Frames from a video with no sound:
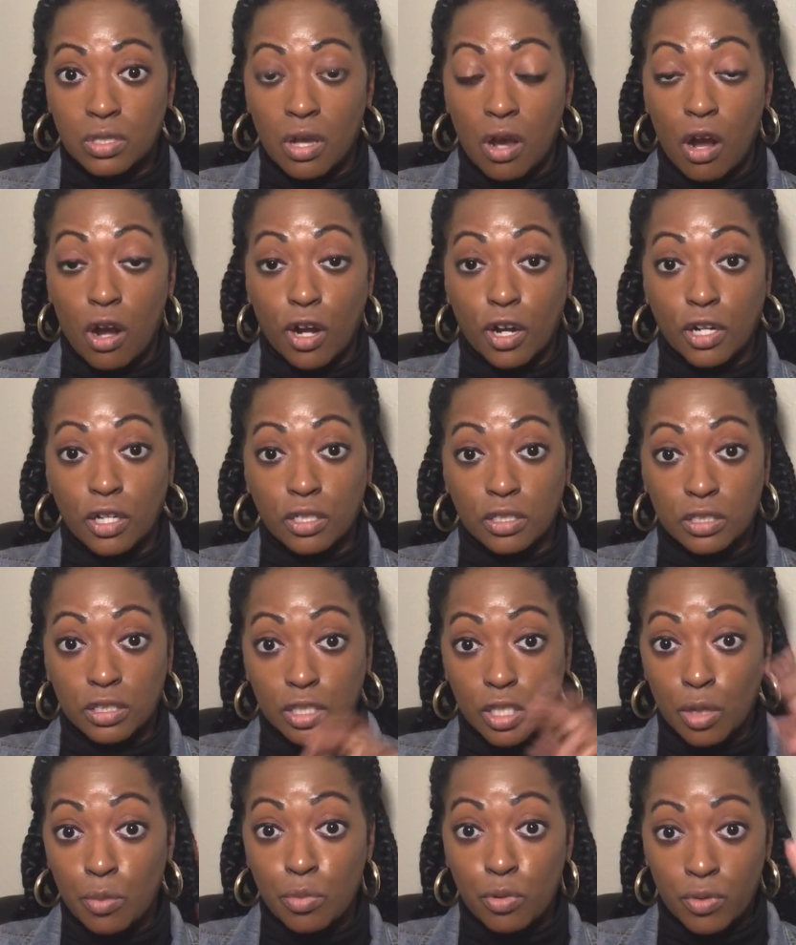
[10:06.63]
are
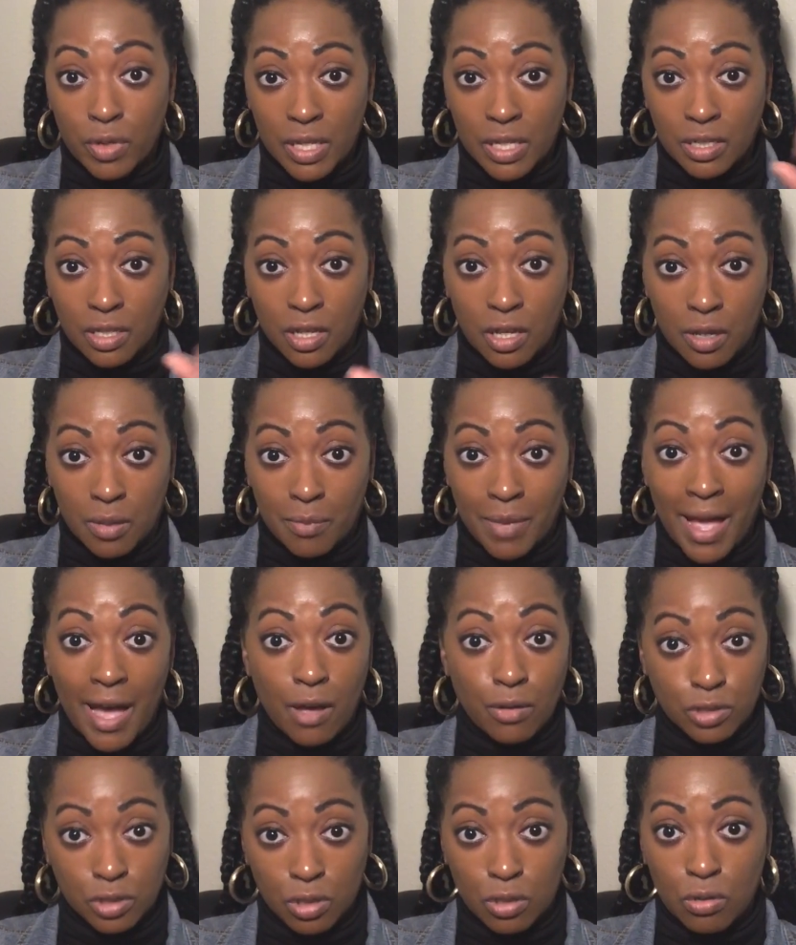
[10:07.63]
double income
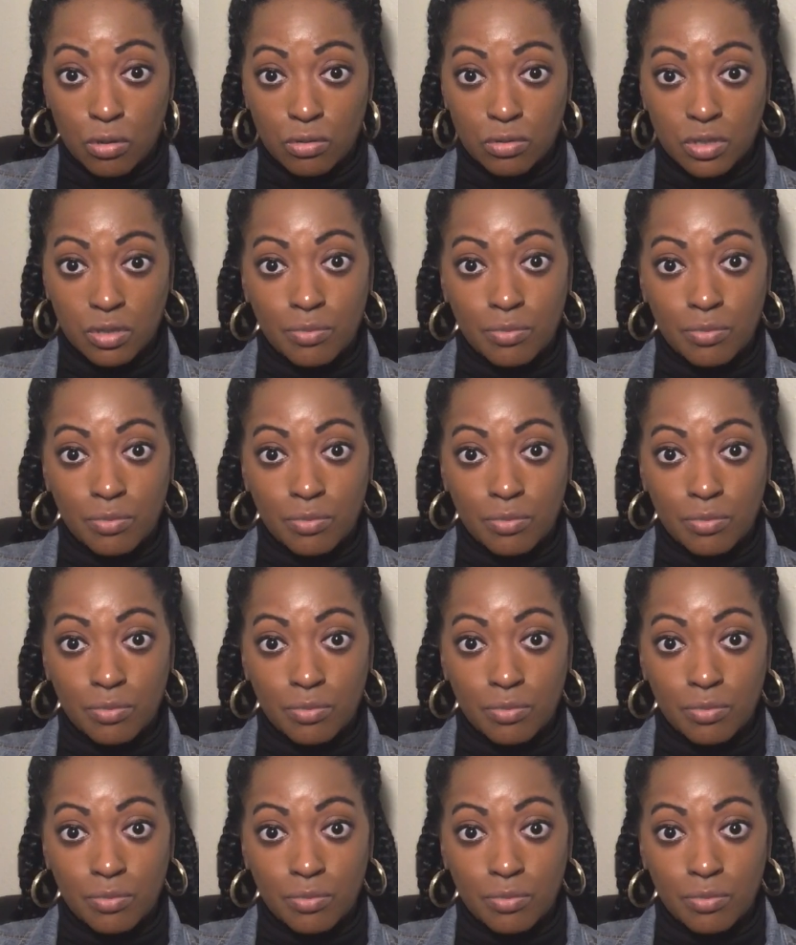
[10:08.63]
households,